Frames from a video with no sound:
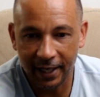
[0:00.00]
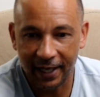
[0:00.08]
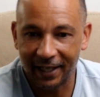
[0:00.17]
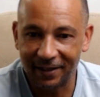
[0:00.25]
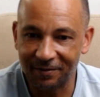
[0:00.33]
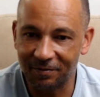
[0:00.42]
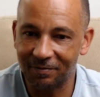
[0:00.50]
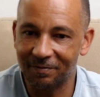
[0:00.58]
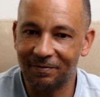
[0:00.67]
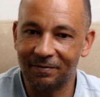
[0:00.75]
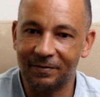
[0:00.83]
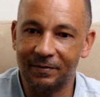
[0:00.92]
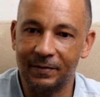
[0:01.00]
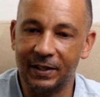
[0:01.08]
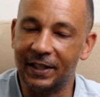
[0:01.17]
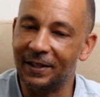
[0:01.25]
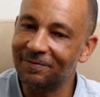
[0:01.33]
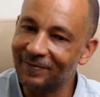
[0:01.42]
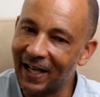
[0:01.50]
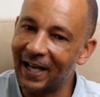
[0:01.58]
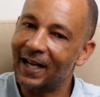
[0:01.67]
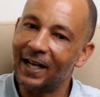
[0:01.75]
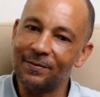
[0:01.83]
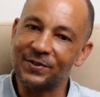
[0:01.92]
And,
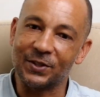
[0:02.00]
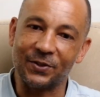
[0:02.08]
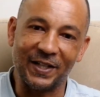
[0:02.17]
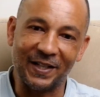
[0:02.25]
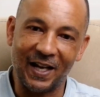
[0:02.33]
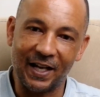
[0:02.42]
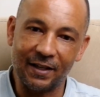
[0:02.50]
I'm sorry.